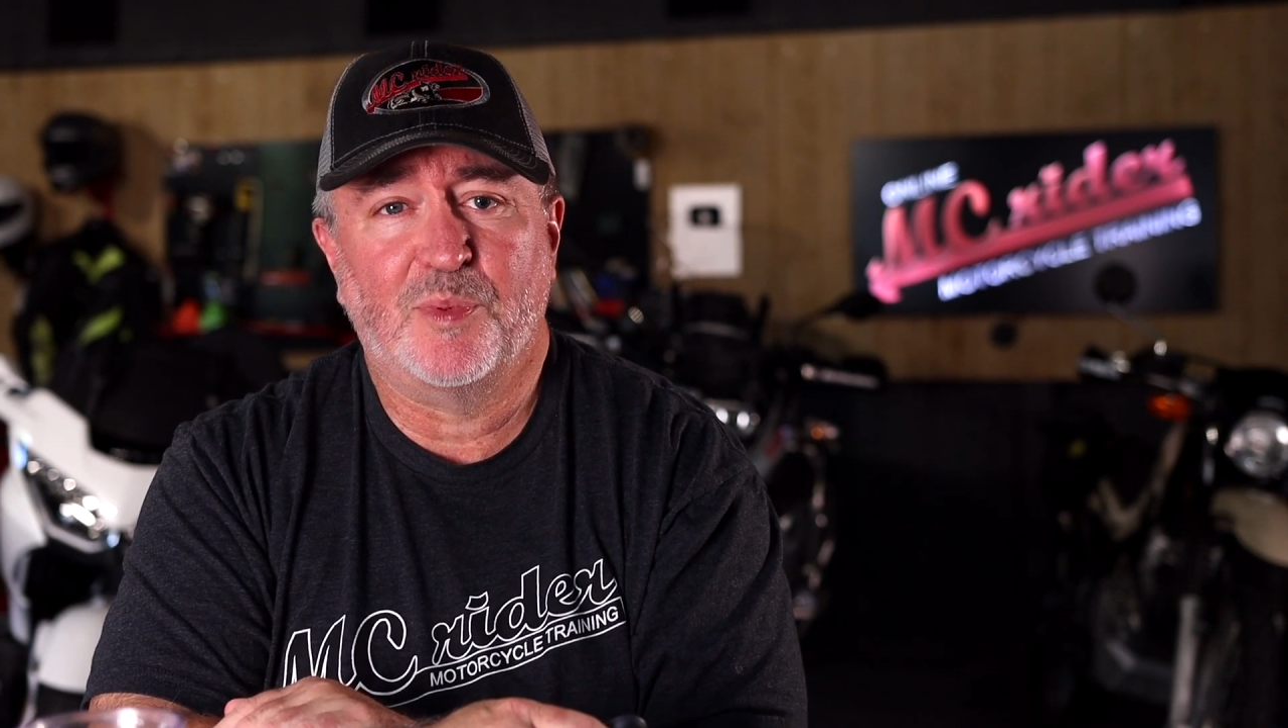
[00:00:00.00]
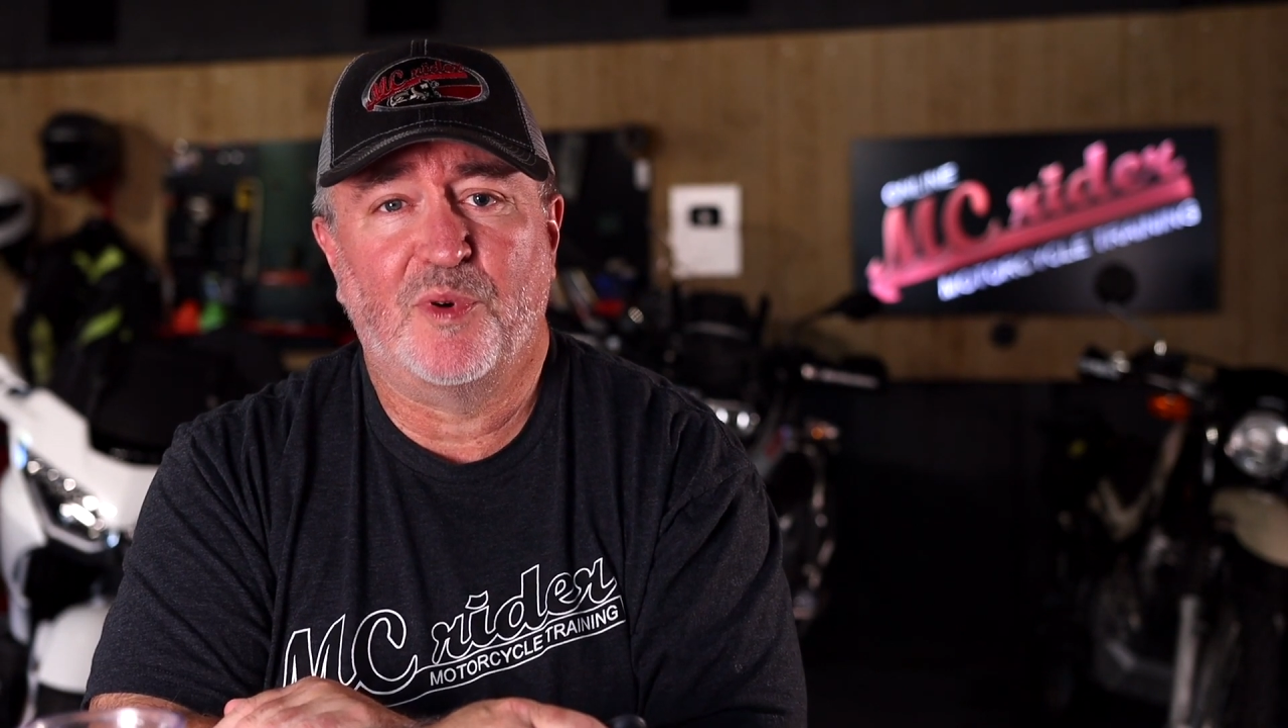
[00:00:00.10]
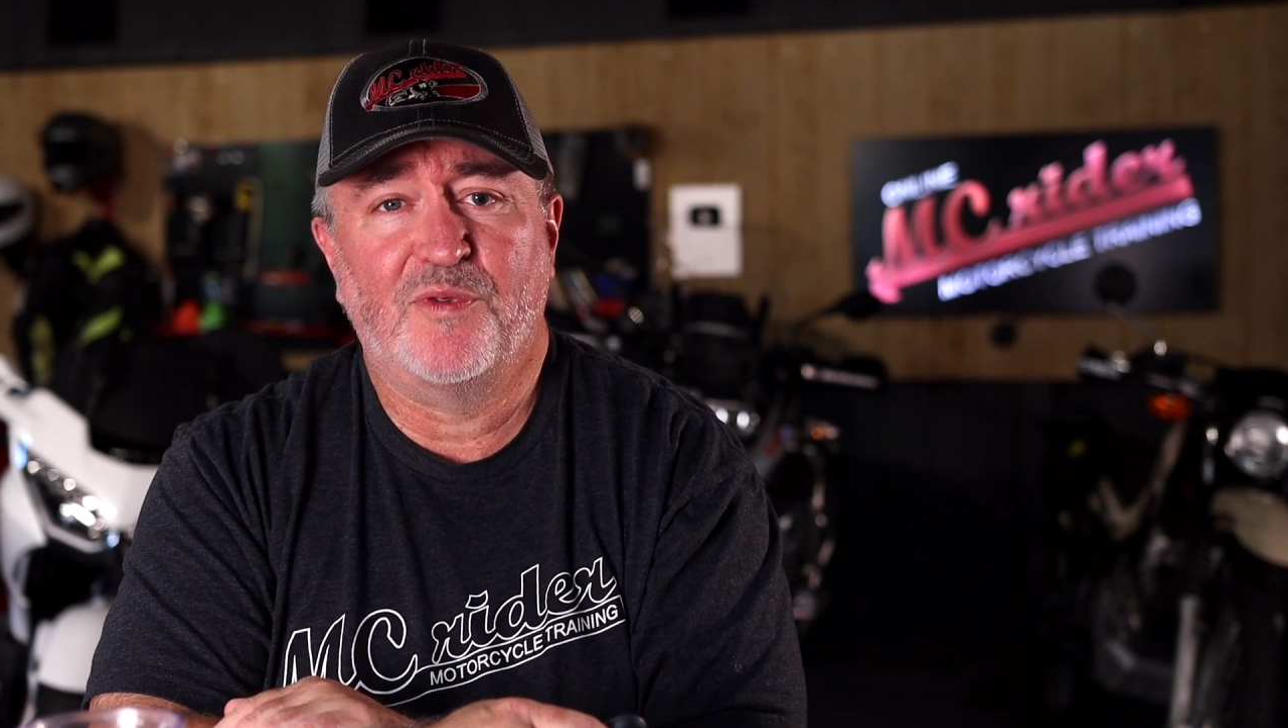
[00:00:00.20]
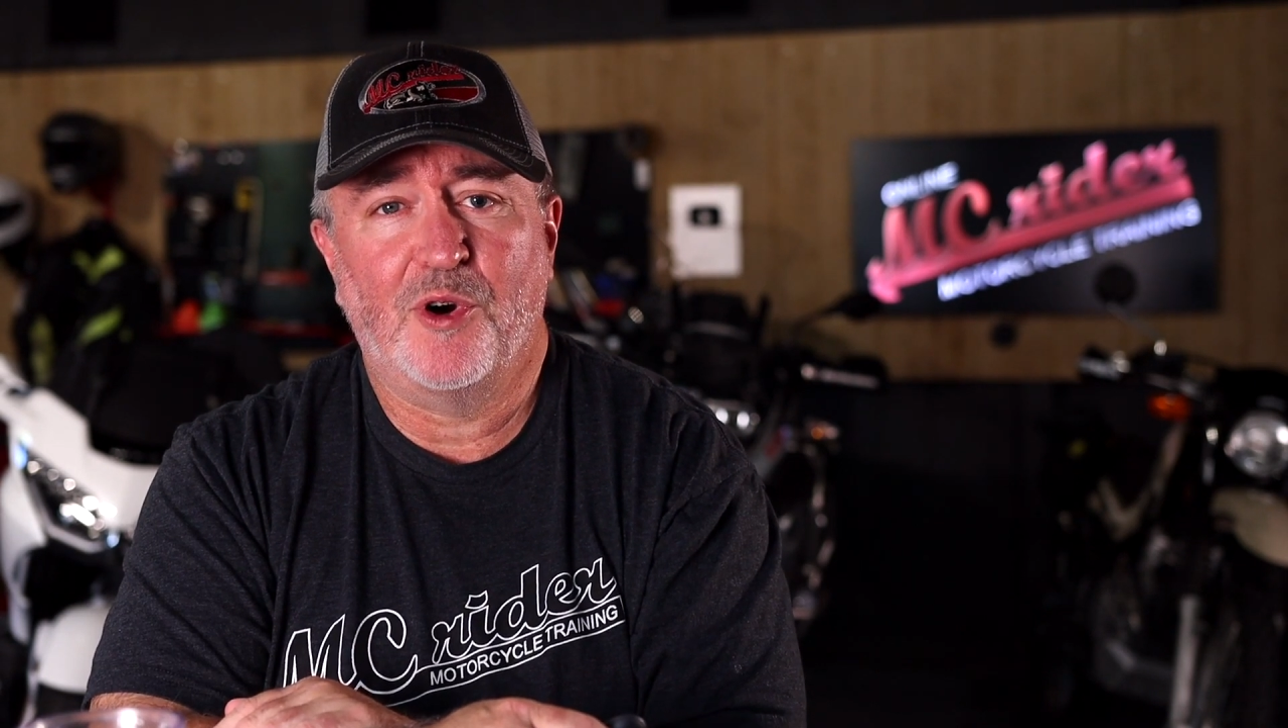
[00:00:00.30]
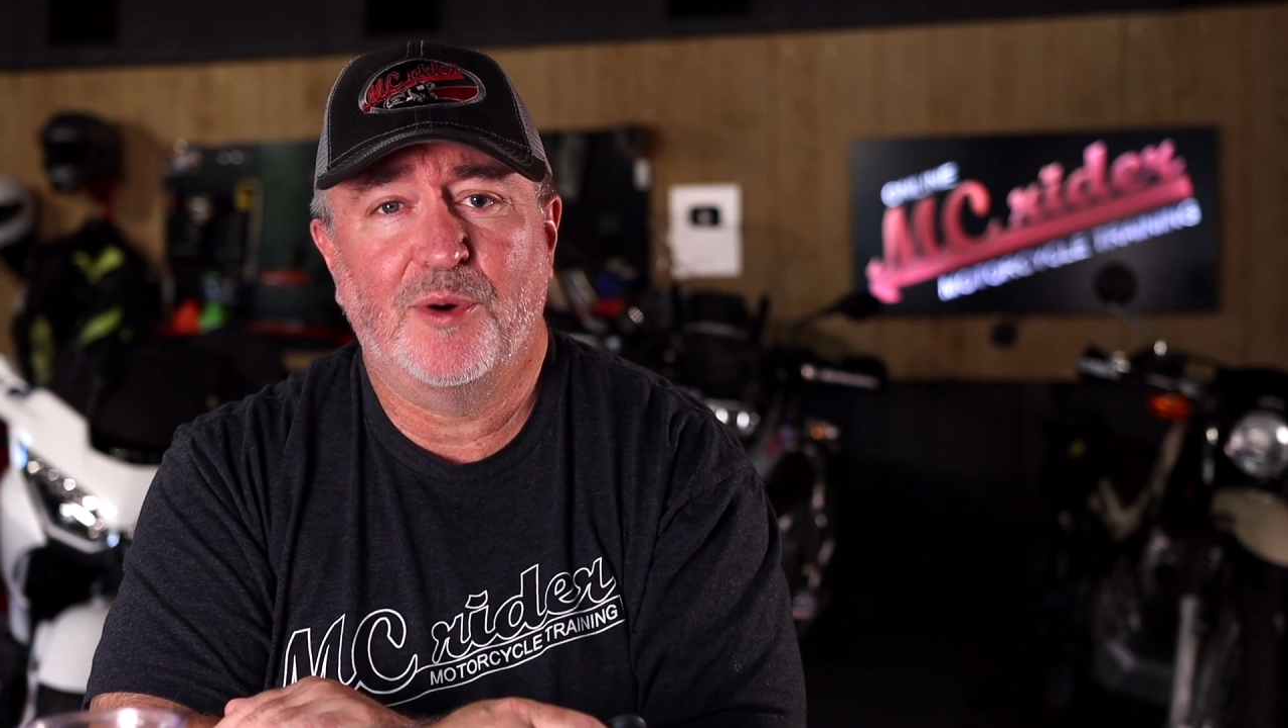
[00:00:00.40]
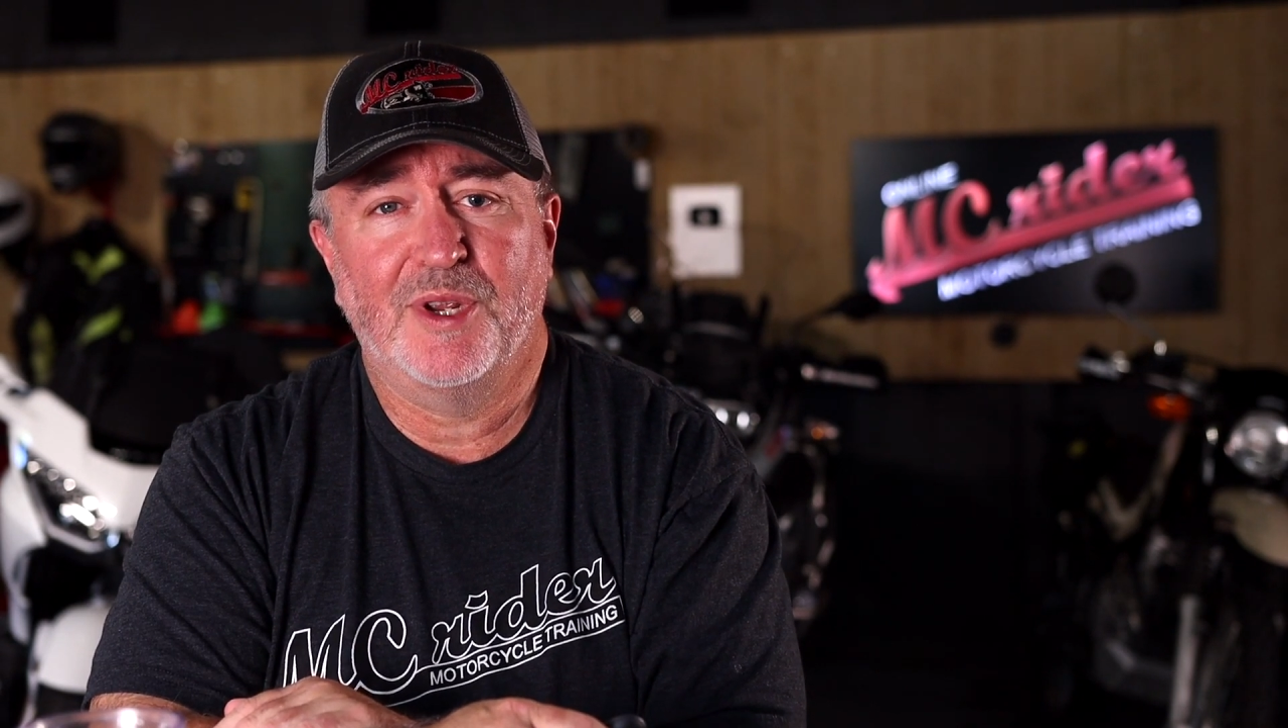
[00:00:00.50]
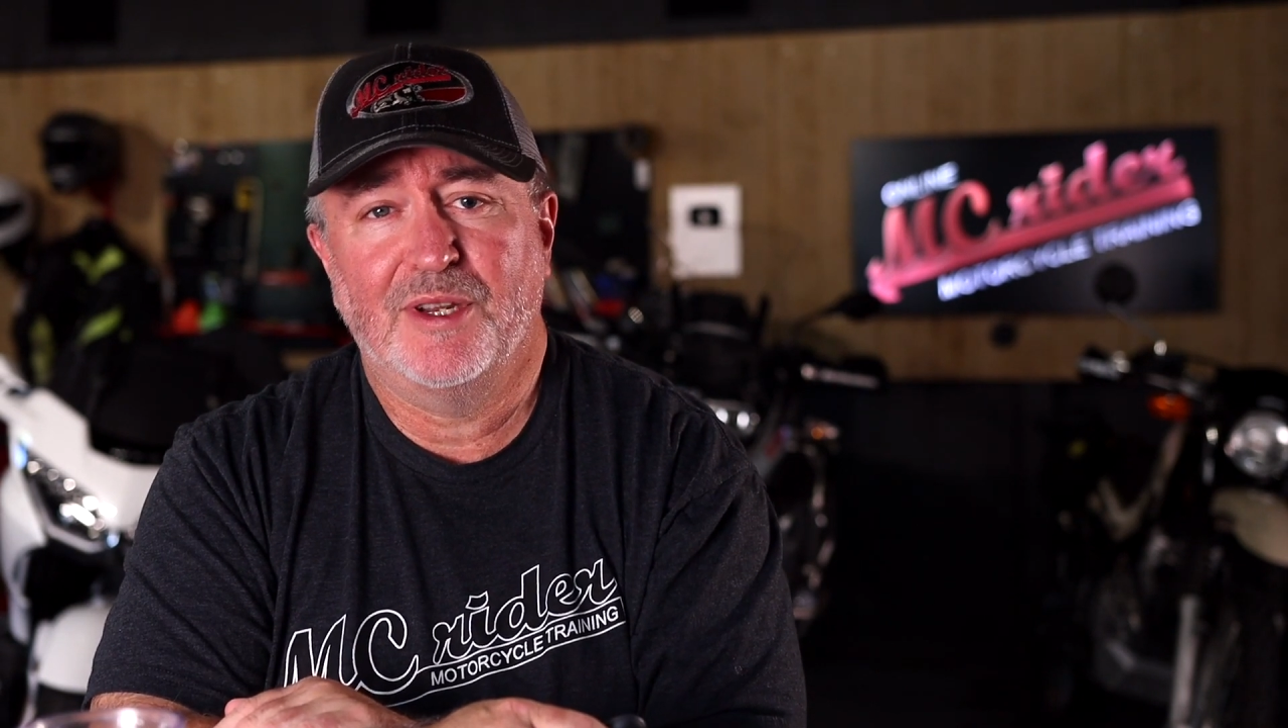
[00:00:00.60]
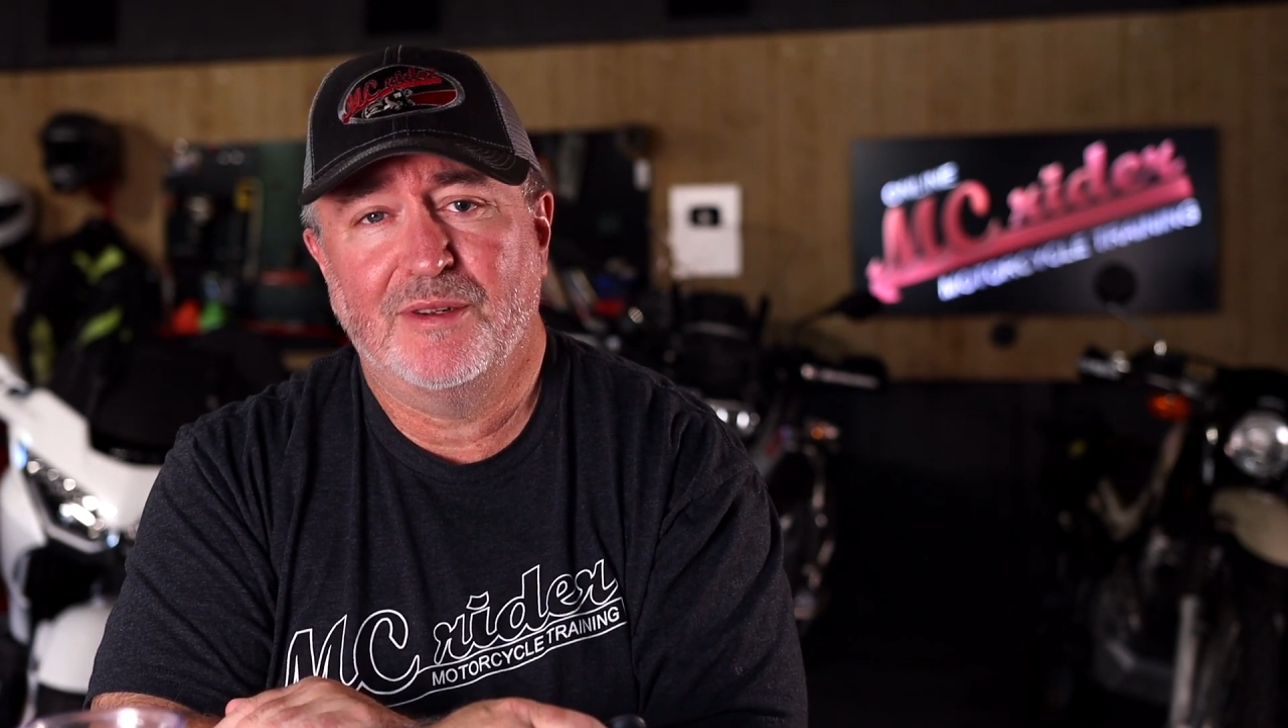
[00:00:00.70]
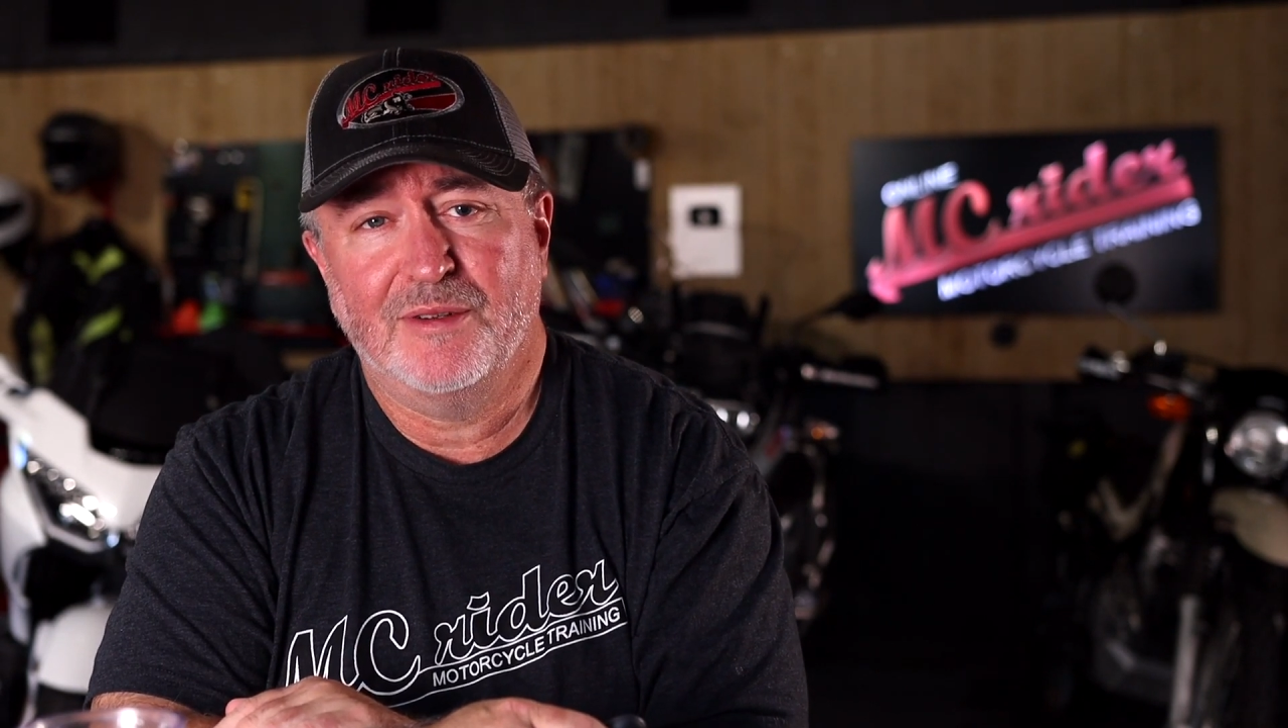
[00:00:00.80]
perform it.